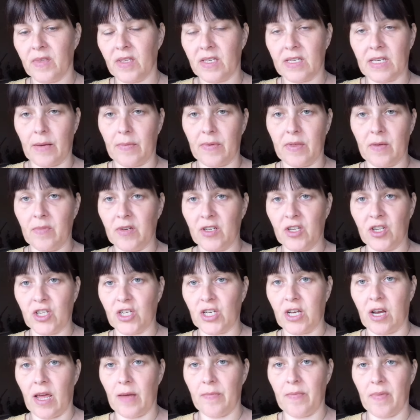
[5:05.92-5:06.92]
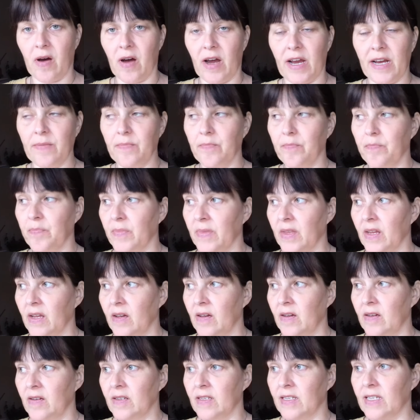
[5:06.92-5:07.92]
Some of them are just like mine.
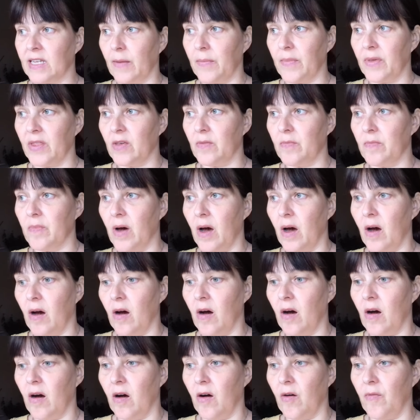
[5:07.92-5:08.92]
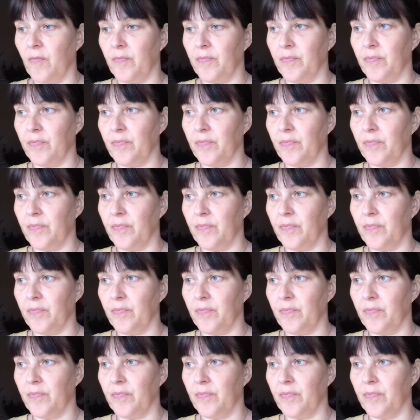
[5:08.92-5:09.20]
Some of them are